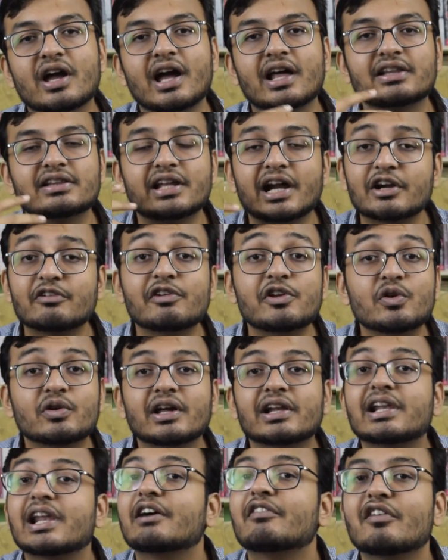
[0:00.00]
and that way you
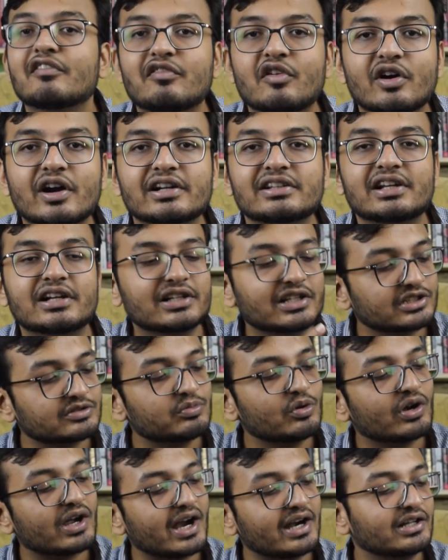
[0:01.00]
can never forget that this
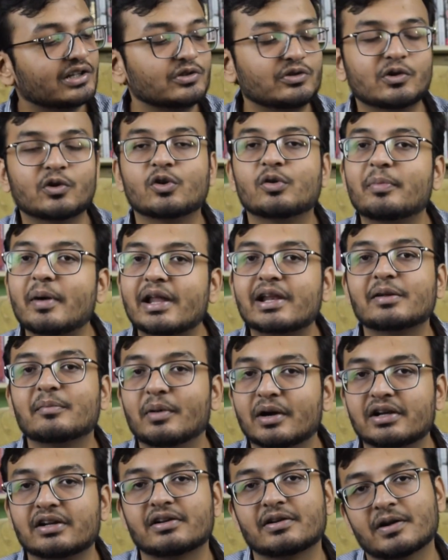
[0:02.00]
book had a don't panic
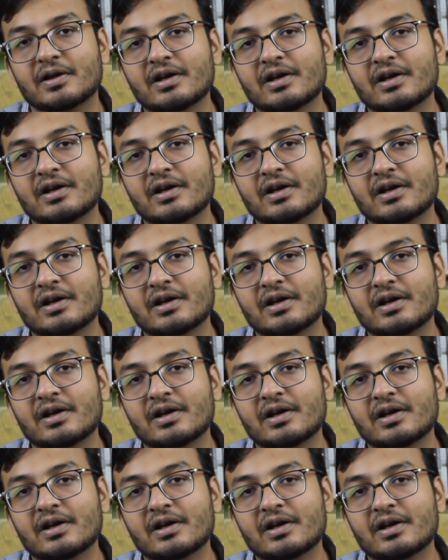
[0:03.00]
button.